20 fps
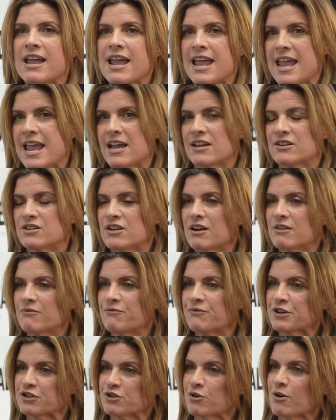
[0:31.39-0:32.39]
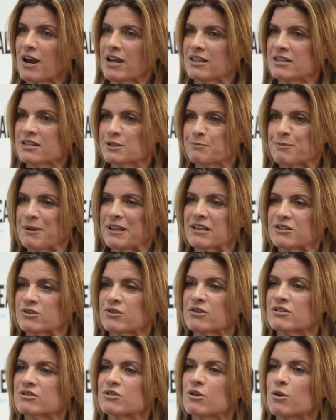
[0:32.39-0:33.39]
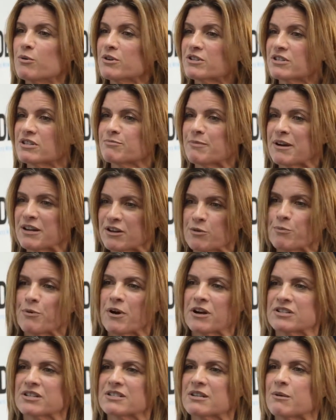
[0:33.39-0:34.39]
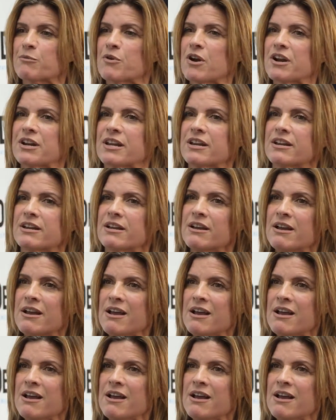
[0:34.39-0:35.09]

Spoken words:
and on Fisher Island's Palazzo del Sol, which is my new project I'm running,